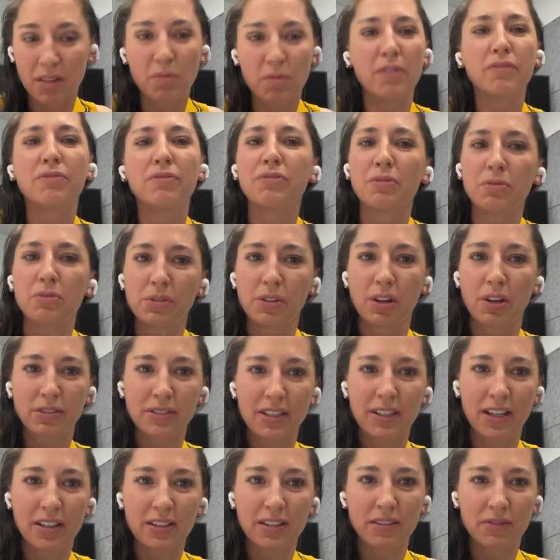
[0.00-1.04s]
They weren't full
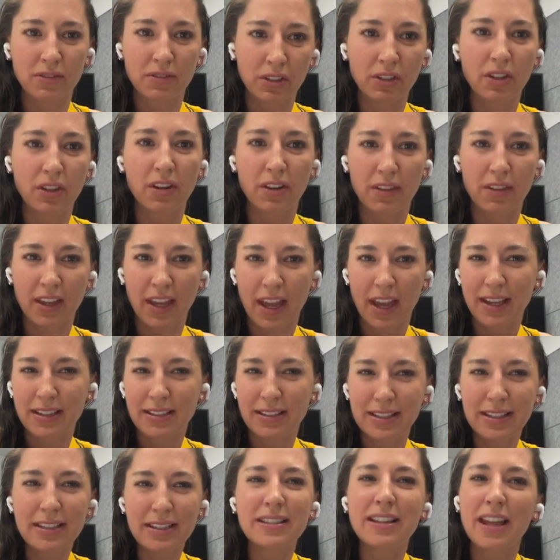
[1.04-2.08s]
lockdowns for a lot of the
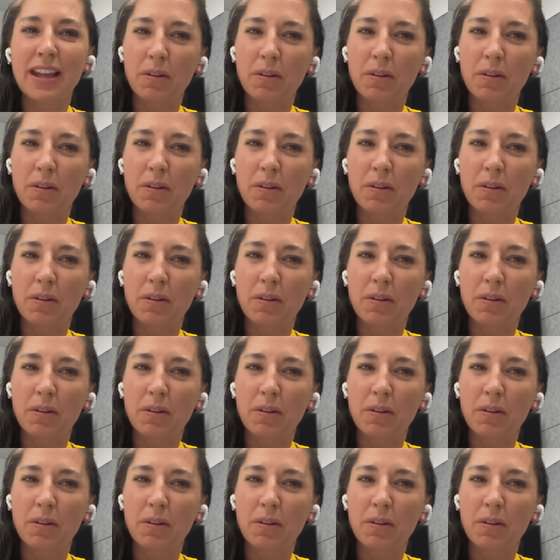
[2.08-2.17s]
cases.